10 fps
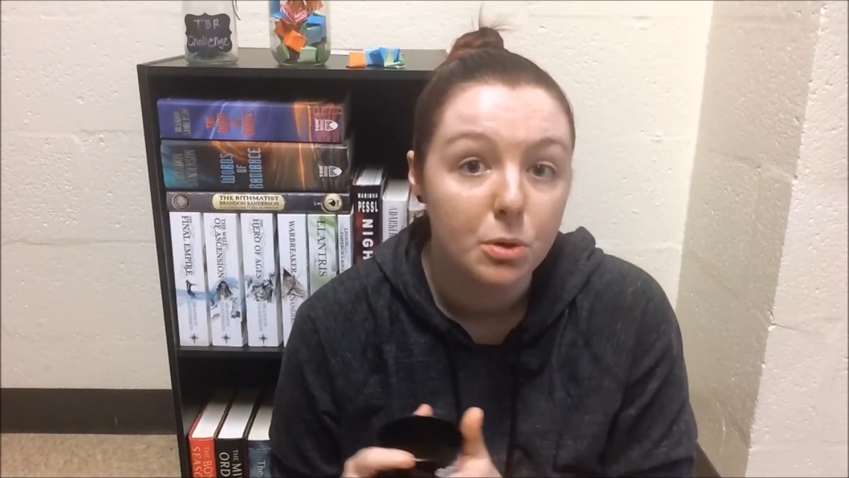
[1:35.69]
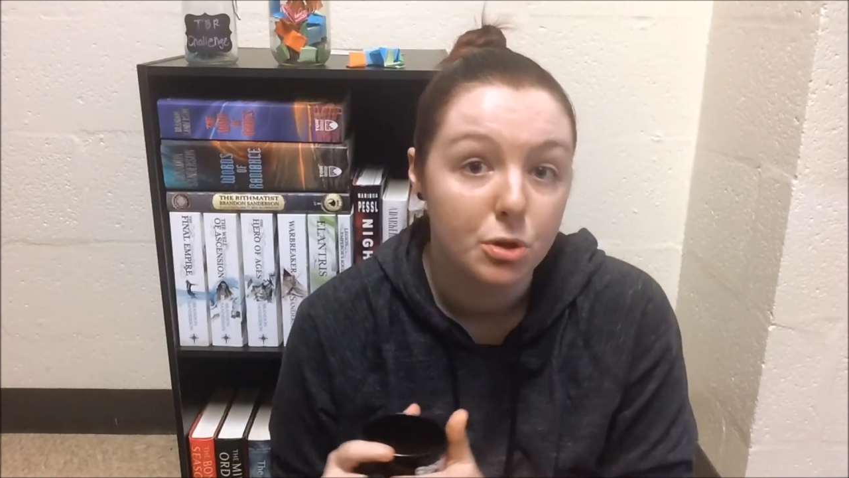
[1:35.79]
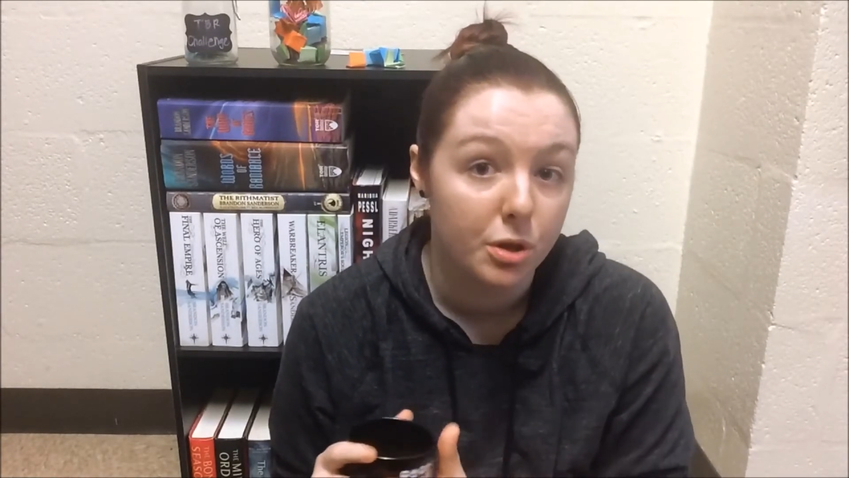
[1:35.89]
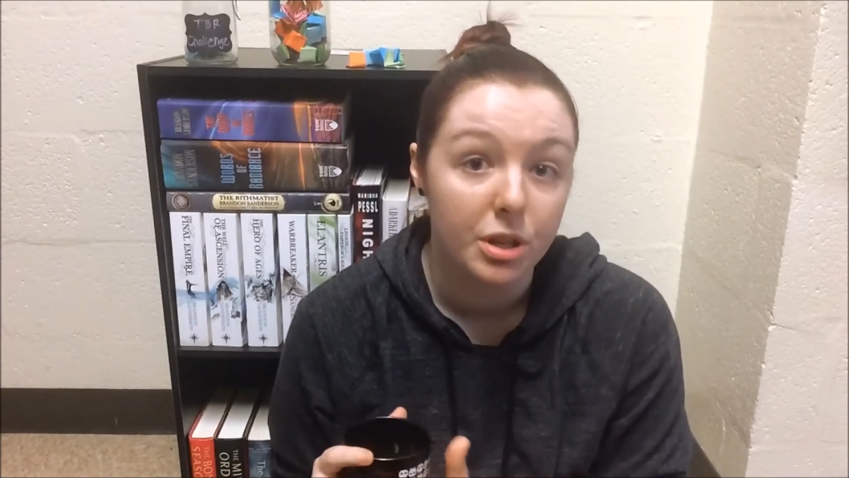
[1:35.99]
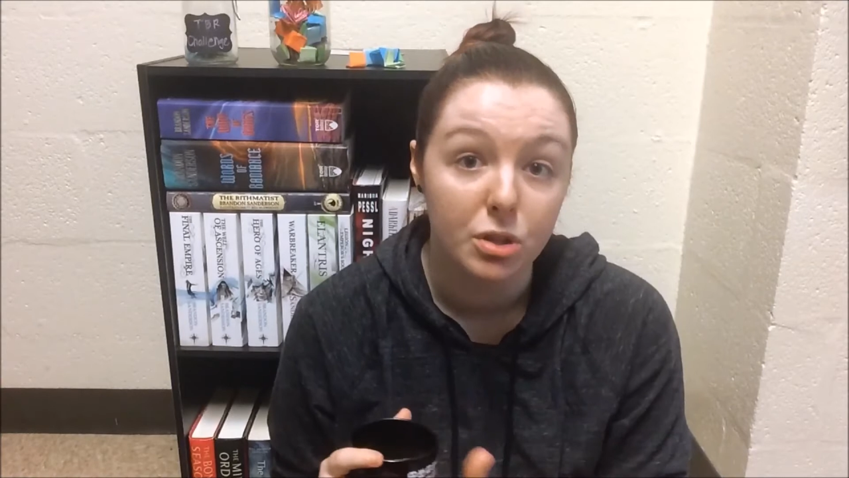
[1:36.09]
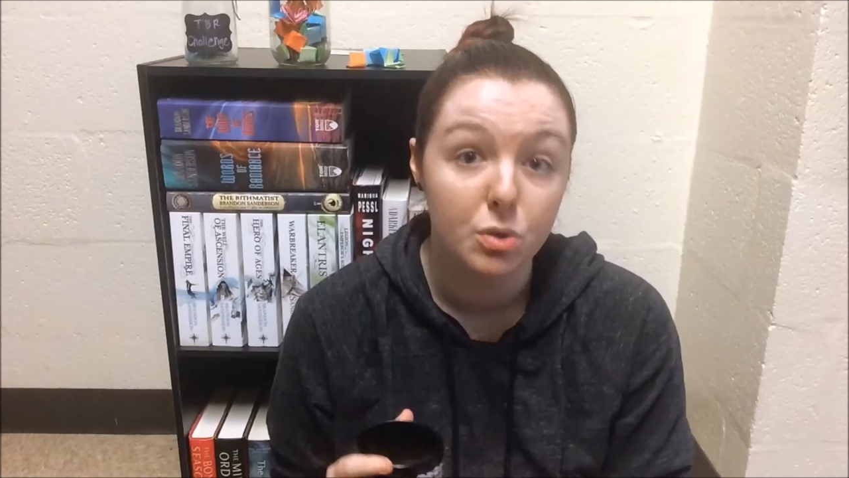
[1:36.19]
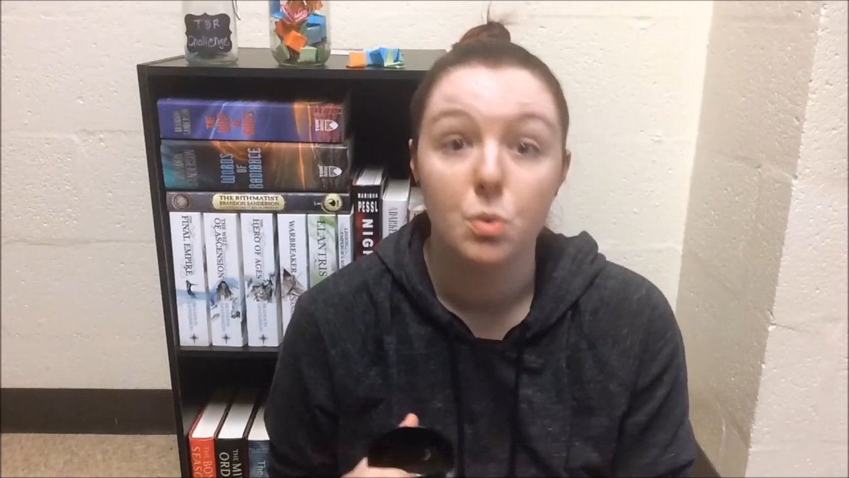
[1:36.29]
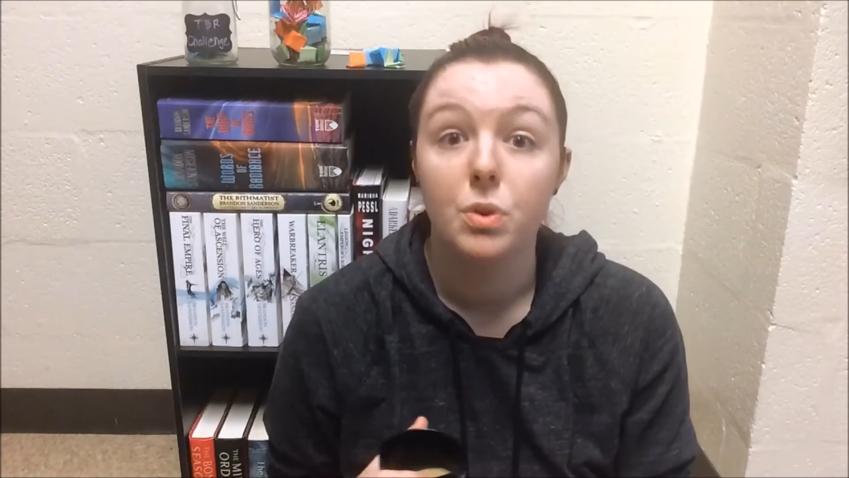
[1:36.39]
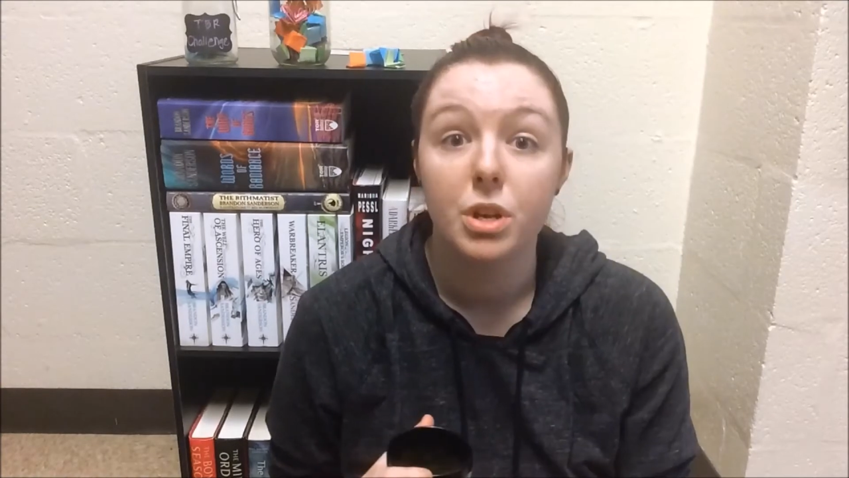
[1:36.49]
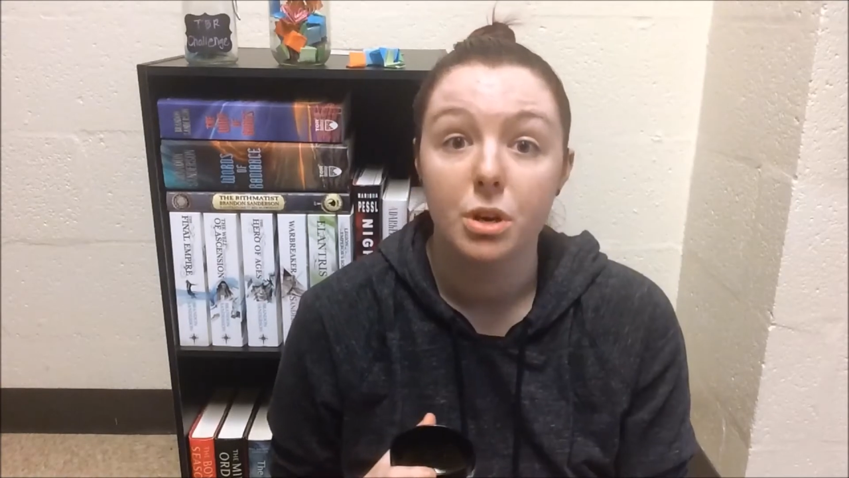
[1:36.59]
during the
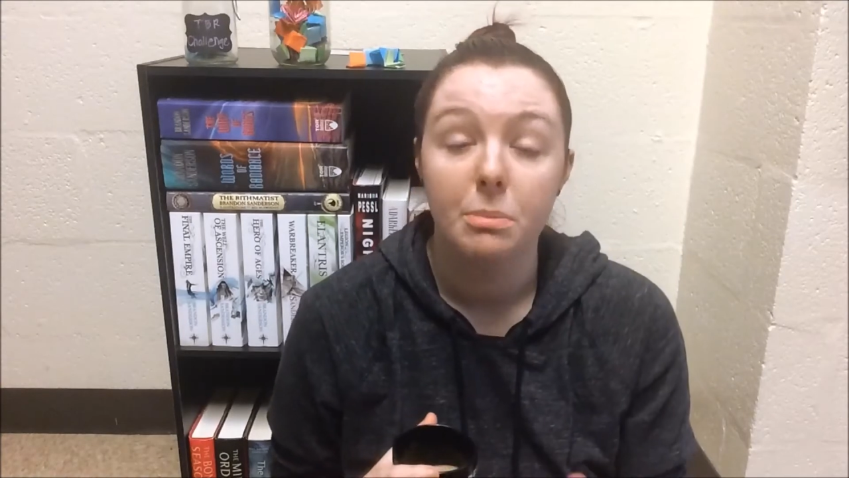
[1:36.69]
school year